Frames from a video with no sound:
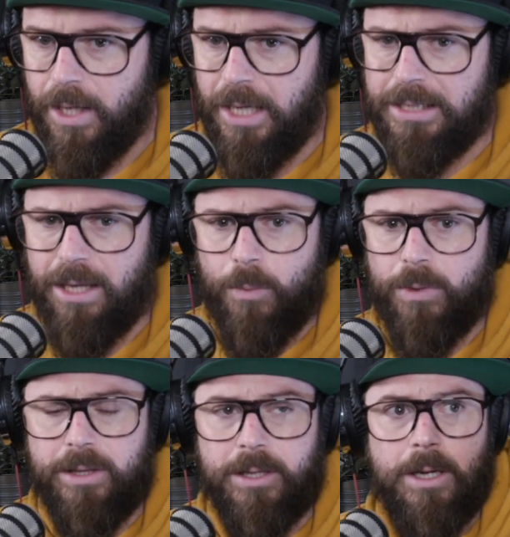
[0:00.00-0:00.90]
it's like
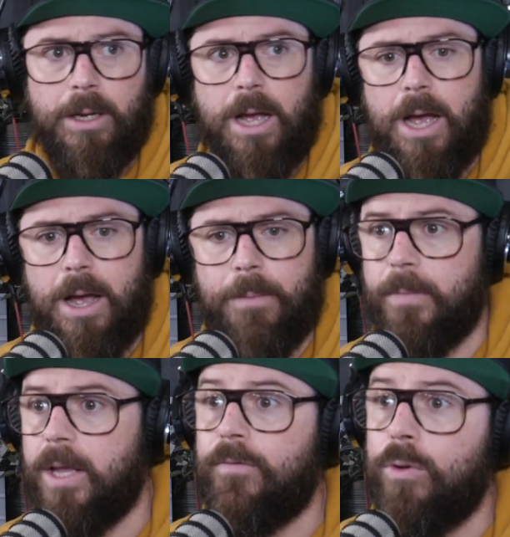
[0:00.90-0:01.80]
with,
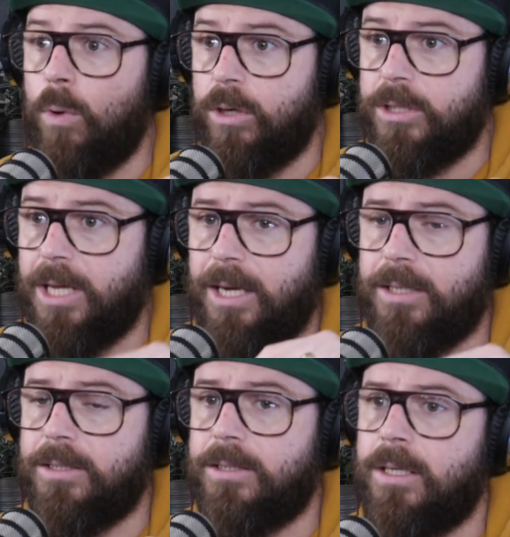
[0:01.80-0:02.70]
if you watch
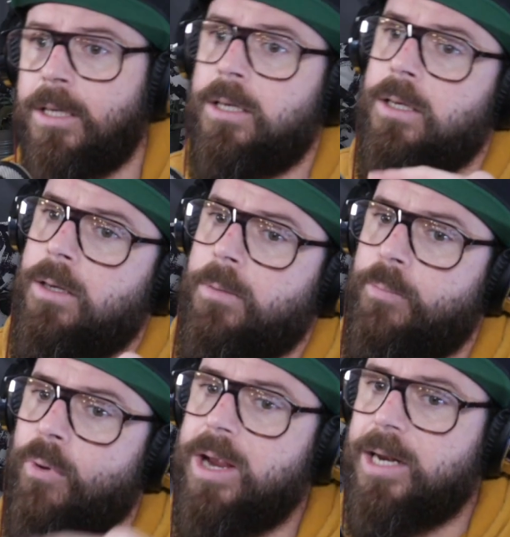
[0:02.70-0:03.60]
Dan's
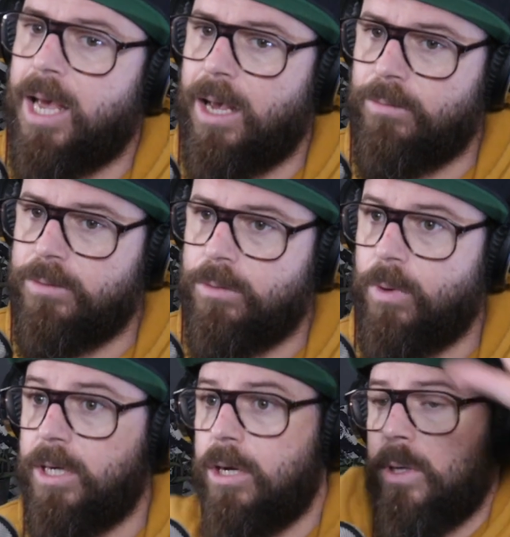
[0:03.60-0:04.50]
breakdowns,
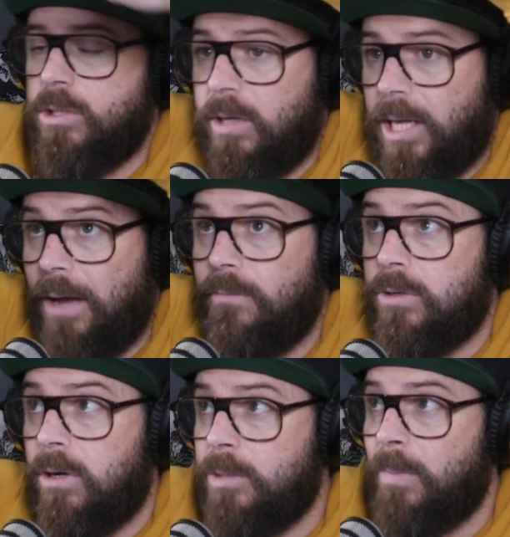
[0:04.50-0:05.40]
when he's got the canvas
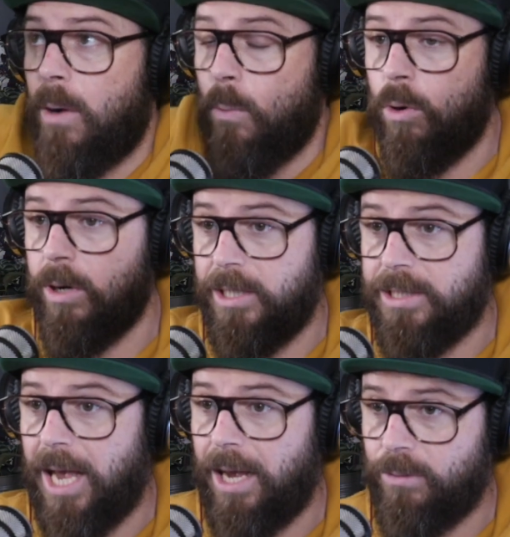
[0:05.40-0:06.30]
on his back wall in his
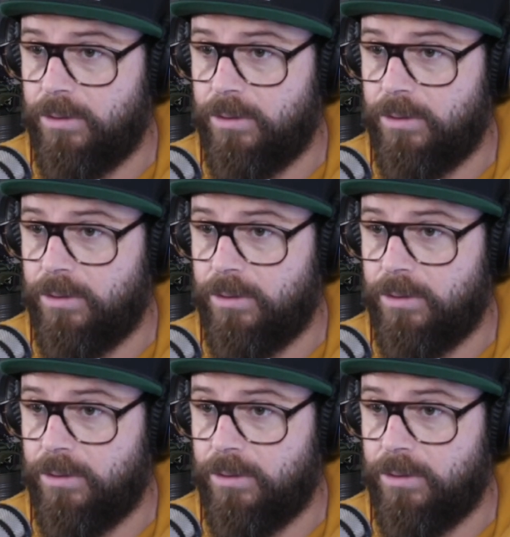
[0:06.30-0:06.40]
house.